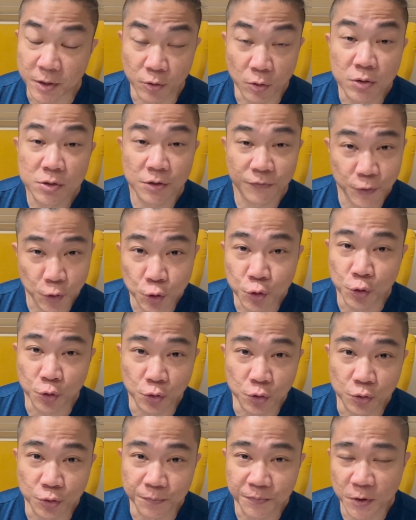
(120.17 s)
those of you
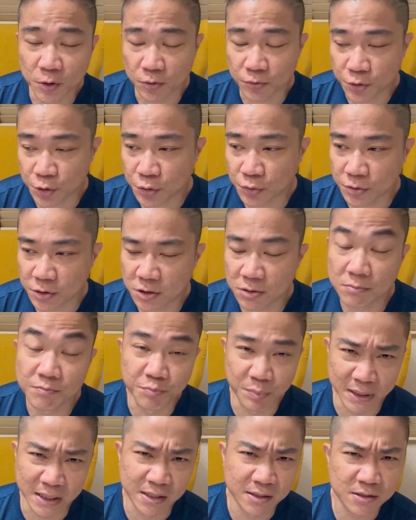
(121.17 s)
who, use
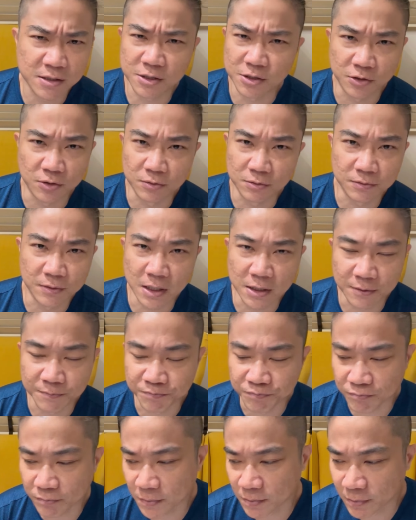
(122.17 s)
billets,
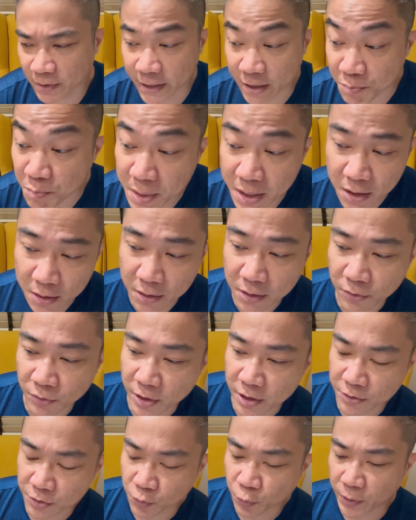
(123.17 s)
like me,
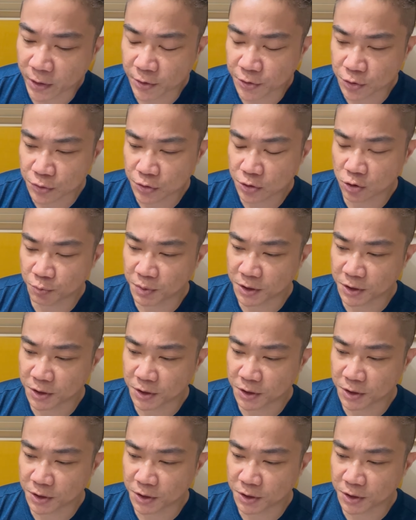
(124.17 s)
right, when I used